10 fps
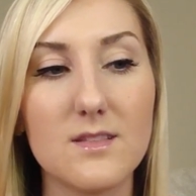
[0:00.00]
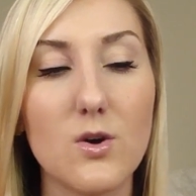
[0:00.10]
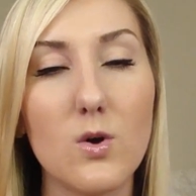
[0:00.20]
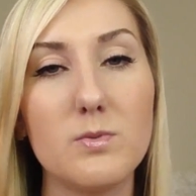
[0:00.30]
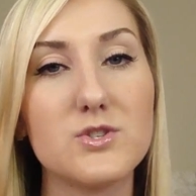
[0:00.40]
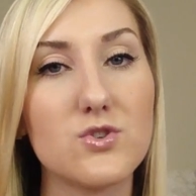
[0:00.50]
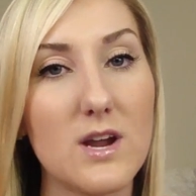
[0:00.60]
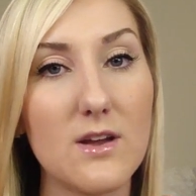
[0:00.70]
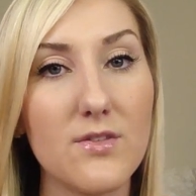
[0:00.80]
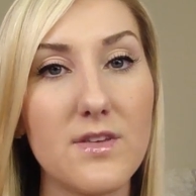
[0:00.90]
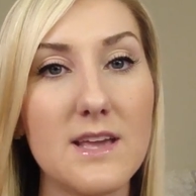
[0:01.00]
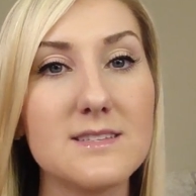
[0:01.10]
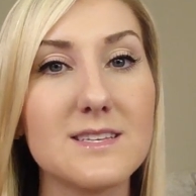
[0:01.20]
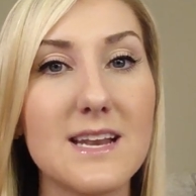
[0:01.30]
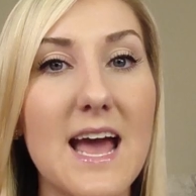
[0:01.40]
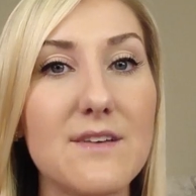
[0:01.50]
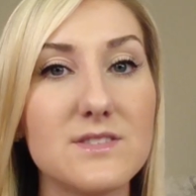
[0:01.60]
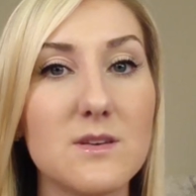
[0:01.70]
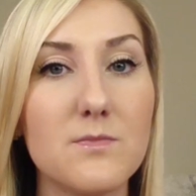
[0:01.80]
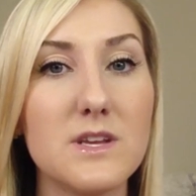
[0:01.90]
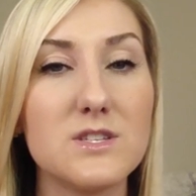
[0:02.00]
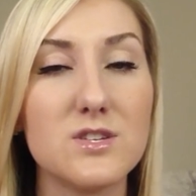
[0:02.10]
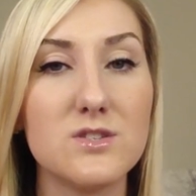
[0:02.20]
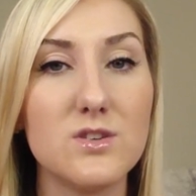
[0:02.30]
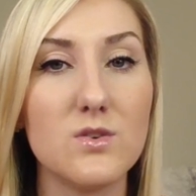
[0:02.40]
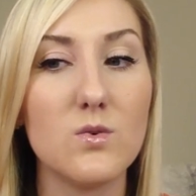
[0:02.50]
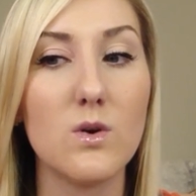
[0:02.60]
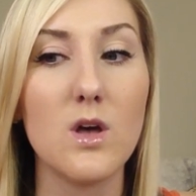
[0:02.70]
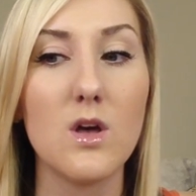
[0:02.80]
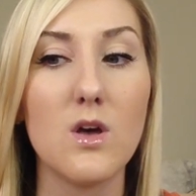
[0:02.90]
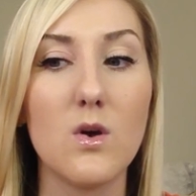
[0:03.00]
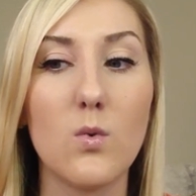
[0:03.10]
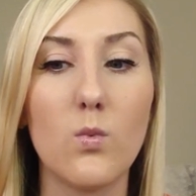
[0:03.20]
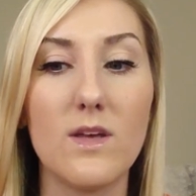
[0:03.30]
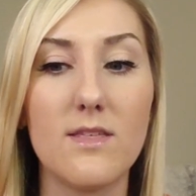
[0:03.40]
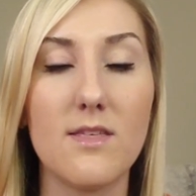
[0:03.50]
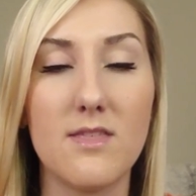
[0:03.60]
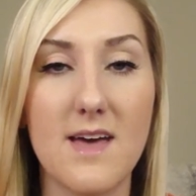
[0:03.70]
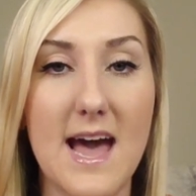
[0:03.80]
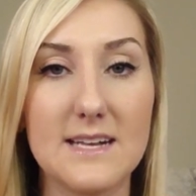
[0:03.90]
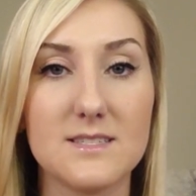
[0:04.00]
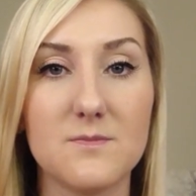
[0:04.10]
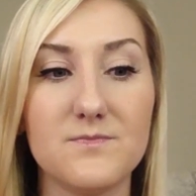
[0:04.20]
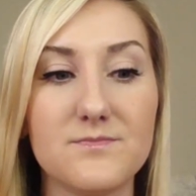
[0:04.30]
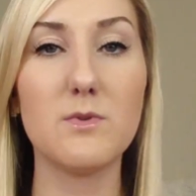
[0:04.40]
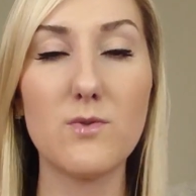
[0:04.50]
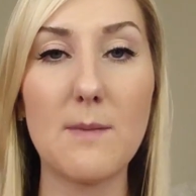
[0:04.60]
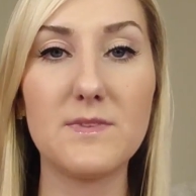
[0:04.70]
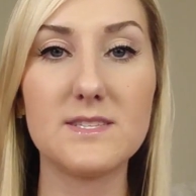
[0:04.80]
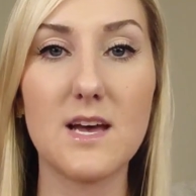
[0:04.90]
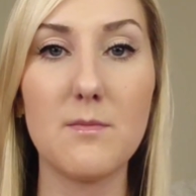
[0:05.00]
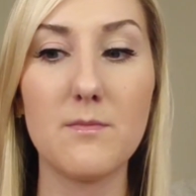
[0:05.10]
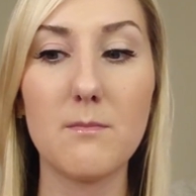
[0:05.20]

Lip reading: the whole betrayal thing is going to have something to do with that. I'm going to wrap this up.